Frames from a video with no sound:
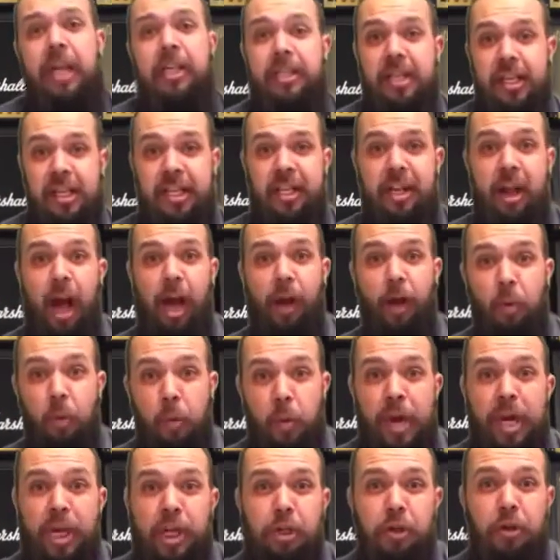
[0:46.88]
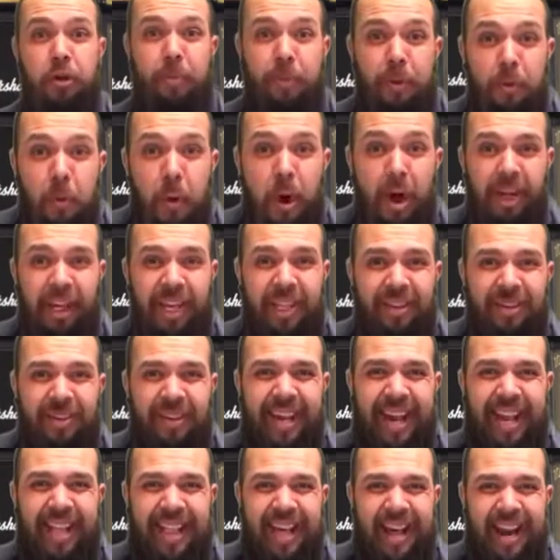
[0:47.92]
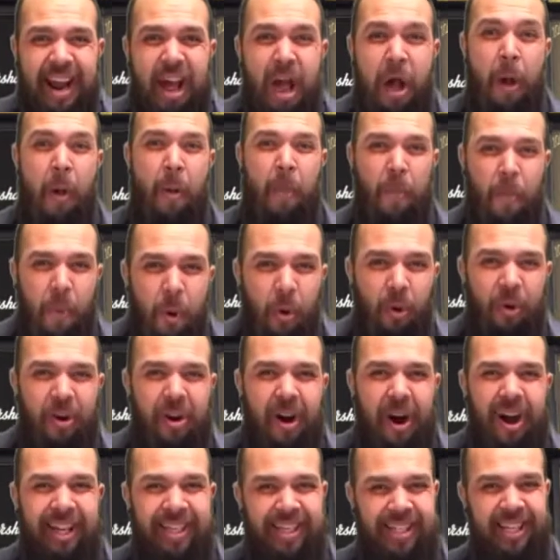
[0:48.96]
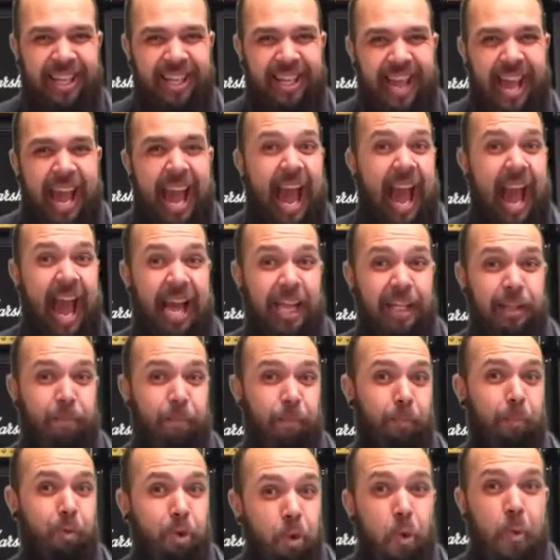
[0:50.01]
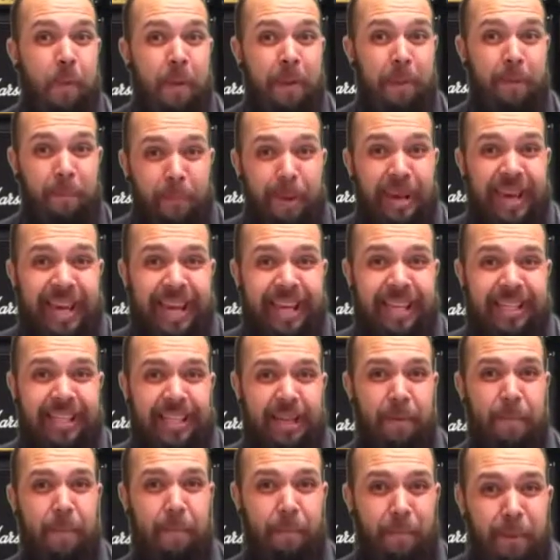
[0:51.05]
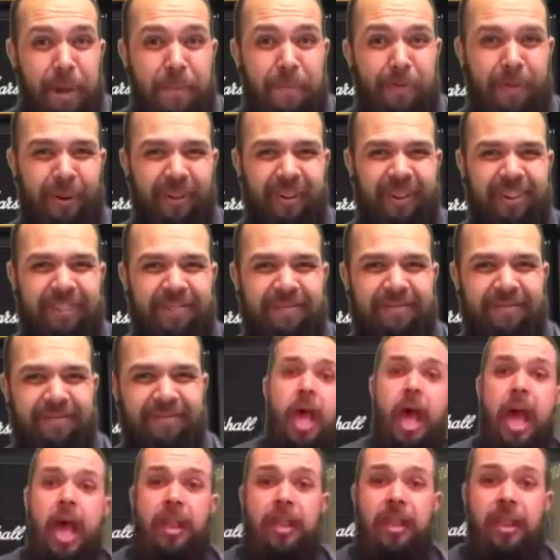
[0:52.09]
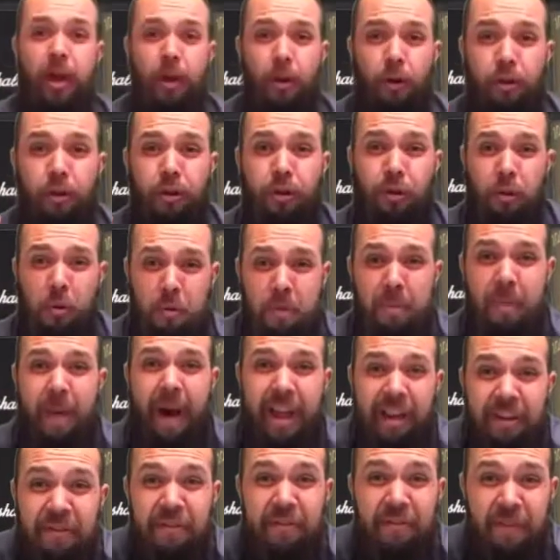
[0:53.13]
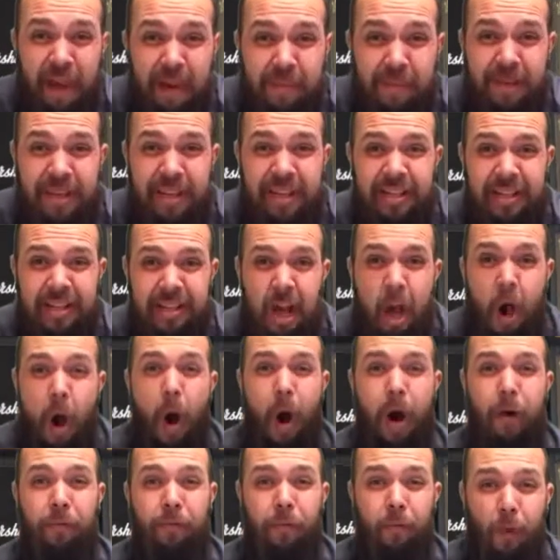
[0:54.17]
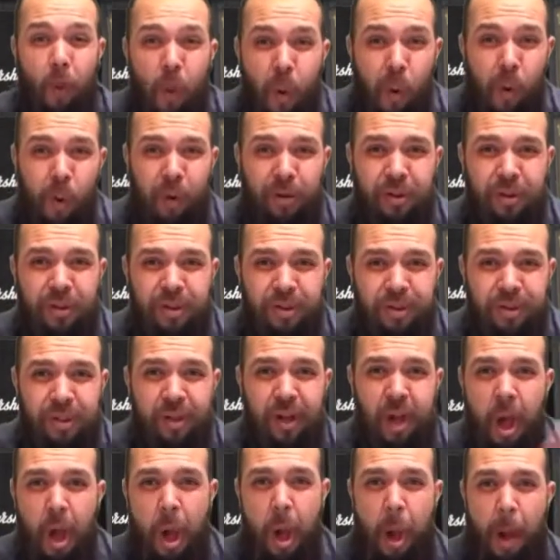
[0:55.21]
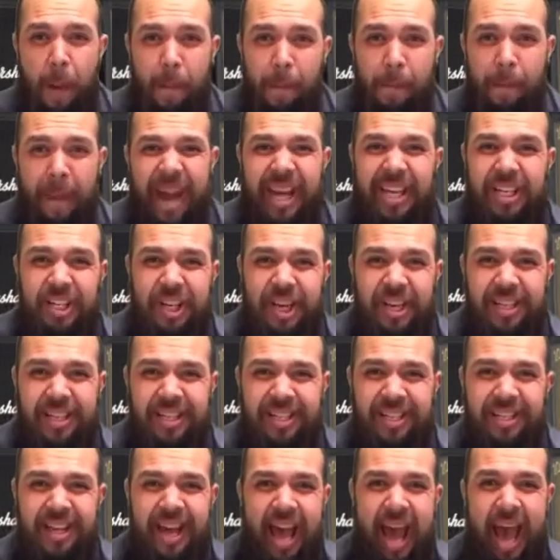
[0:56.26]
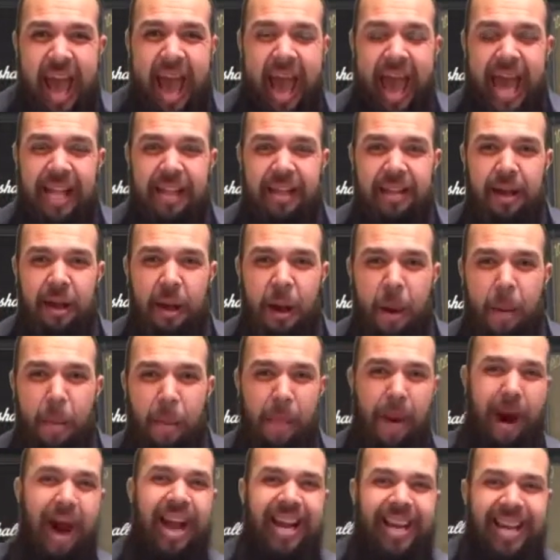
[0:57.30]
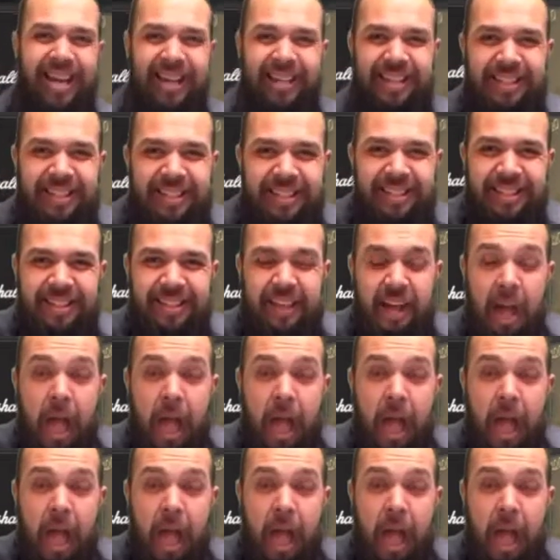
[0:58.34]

just like we should be working together more nicely as human beings and people. There are two main families of chords, majors and minors.